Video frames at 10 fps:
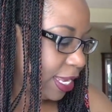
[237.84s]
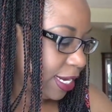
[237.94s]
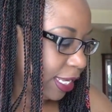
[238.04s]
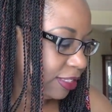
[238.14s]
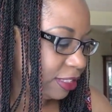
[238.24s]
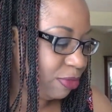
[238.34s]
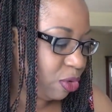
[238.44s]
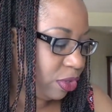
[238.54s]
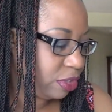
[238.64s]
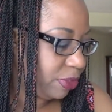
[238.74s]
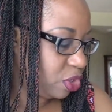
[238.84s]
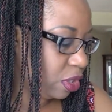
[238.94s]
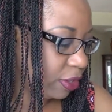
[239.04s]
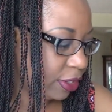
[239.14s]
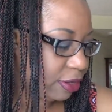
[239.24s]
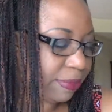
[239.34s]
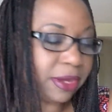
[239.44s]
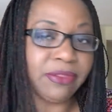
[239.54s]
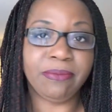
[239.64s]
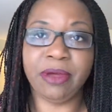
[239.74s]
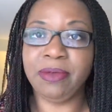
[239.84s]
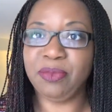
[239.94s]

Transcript: Next, I'm going to be talking about the Bobbi